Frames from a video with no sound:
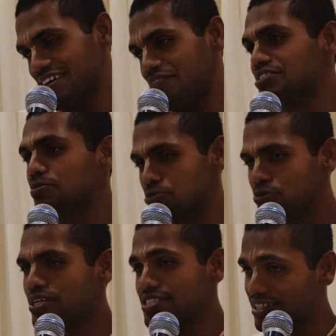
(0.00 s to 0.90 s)
When some
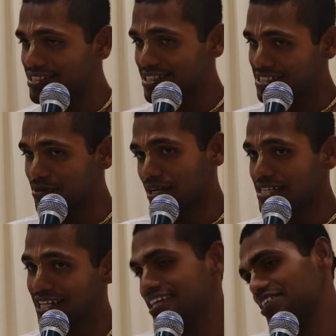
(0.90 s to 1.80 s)
students attend the same
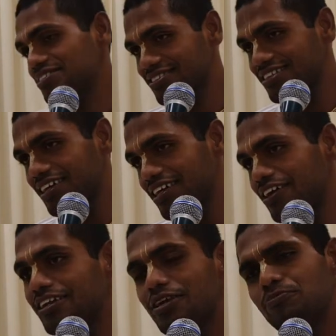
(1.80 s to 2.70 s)
class again,
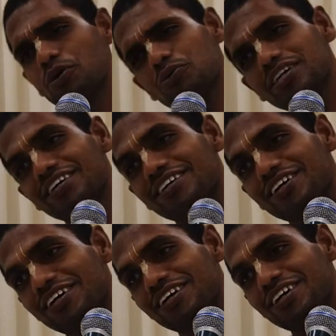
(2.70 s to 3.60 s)
he will tell, Prabhuji,
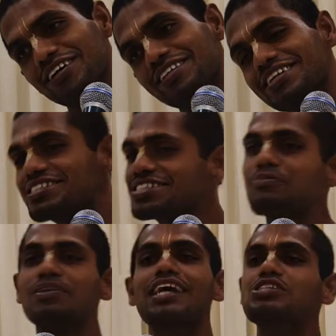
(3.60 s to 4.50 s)
this
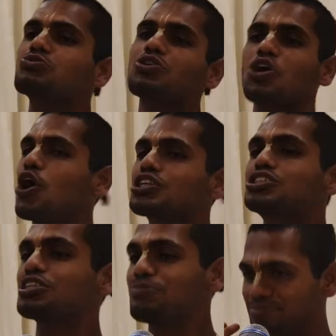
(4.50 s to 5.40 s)
time classes were
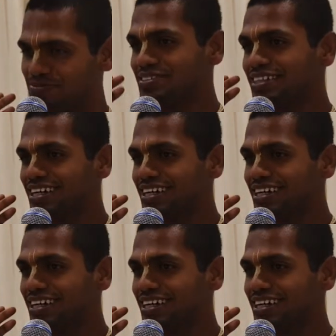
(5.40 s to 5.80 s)
awesome.